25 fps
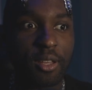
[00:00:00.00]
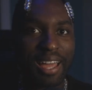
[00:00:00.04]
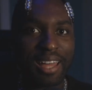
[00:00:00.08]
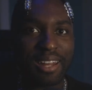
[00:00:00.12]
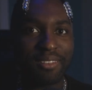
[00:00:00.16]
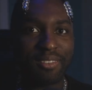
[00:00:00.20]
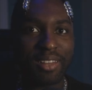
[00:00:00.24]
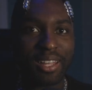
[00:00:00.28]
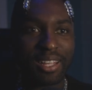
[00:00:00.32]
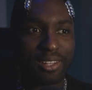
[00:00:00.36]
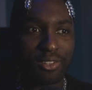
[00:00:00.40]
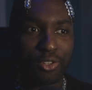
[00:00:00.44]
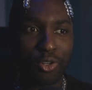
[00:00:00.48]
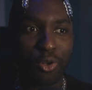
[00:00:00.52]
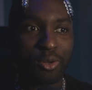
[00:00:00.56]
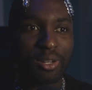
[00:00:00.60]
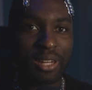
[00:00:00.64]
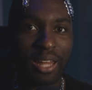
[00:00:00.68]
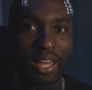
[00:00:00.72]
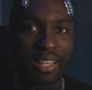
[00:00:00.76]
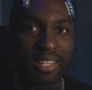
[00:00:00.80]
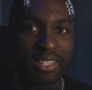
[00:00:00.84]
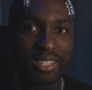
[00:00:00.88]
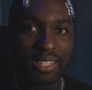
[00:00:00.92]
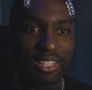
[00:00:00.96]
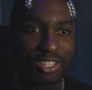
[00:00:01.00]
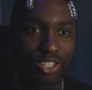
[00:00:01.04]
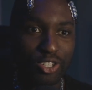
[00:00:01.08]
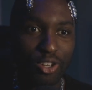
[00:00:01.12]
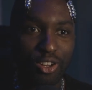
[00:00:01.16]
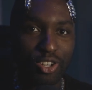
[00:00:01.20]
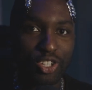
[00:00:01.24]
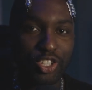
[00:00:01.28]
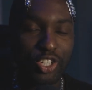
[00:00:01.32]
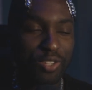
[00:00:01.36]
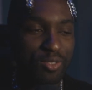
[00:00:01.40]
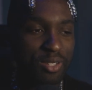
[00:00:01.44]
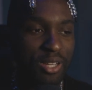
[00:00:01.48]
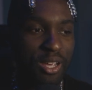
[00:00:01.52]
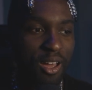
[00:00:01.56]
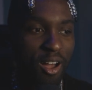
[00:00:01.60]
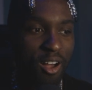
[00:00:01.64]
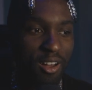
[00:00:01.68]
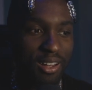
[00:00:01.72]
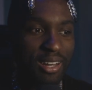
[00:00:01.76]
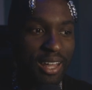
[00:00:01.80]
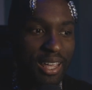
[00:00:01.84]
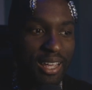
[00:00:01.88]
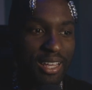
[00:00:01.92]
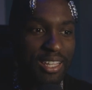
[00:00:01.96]
Kind of like, you know, Nikes, the song shifts.
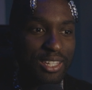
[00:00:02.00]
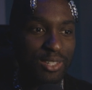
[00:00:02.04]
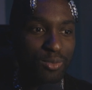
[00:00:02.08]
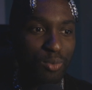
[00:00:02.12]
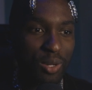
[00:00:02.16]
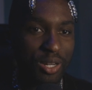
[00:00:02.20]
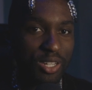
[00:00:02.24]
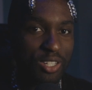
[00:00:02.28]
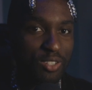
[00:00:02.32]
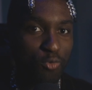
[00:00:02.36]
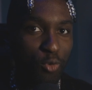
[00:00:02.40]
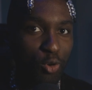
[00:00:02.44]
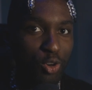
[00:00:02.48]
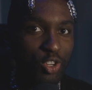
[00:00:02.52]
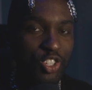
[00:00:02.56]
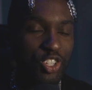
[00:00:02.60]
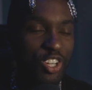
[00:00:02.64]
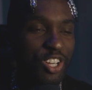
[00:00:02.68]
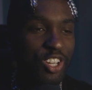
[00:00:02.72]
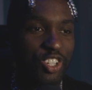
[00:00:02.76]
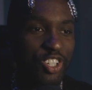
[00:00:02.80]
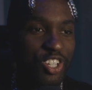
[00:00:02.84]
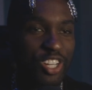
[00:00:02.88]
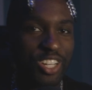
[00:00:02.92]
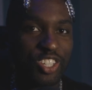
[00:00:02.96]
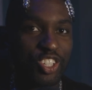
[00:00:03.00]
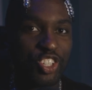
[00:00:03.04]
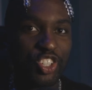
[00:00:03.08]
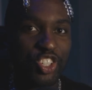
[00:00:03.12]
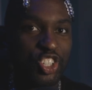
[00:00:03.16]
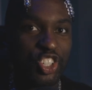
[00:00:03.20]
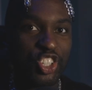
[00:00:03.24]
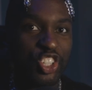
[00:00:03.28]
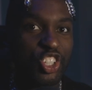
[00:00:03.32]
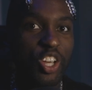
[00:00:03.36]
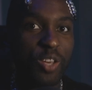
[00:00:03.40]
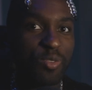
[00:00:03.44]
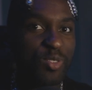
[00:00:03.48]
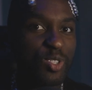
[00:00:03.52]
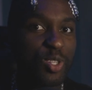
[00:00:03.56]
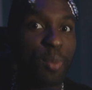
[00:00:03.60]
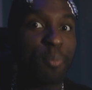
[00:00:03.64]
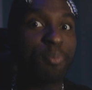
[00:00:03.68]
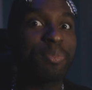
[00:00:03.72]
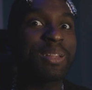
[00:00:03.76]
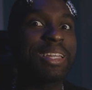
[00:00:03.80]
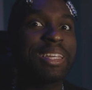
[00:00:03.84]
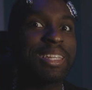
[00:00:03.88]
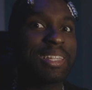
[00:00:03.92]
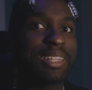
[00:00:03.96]
On Nikes, when his voice changes, it just shifts
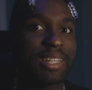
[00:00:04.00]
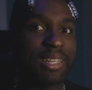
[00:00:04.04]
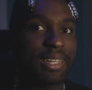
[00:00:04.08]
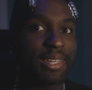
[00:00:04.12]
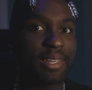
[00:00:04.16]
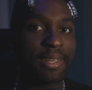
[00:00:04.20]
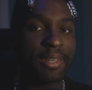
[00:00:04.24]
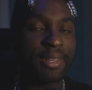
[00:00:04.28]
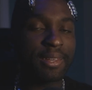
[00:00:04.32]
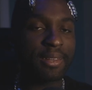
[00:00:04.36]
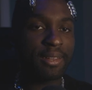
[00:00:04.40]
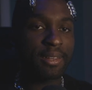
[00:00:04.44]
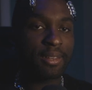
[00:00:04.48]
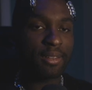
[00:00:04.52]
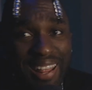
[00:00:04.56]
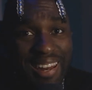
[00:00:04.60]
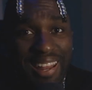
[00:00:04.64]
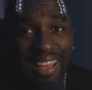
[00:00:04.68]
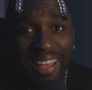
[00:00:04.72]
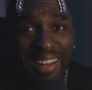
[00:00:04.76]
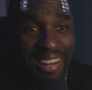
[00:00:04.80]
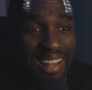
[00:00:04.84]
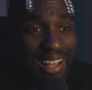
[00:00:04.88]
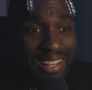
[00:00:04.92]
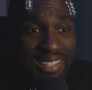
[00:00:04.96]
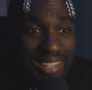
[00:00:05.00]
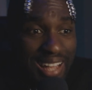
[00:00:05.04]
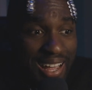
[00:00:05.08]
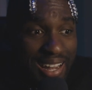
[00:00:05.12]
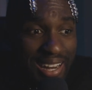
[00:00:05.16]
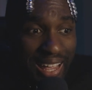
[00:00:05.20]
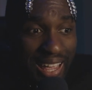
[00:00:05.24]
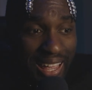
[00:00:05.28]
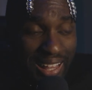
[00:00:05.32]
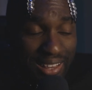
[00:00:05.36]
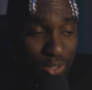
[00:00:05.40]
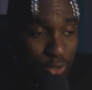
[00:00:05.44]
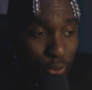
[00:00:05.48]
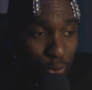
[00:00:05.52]
completely. And that's not it.